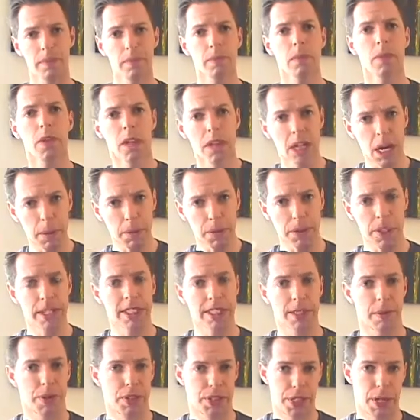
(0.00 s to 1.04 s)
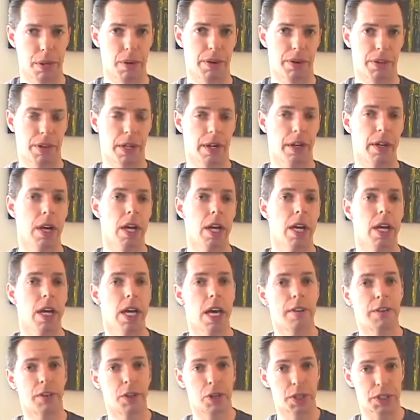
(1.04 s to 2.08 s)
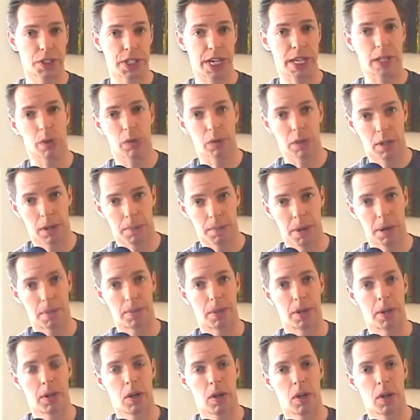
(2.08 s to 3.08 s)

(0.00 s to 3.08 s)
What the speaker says: a couple things I want to share with you. If you're a Cycle Club member,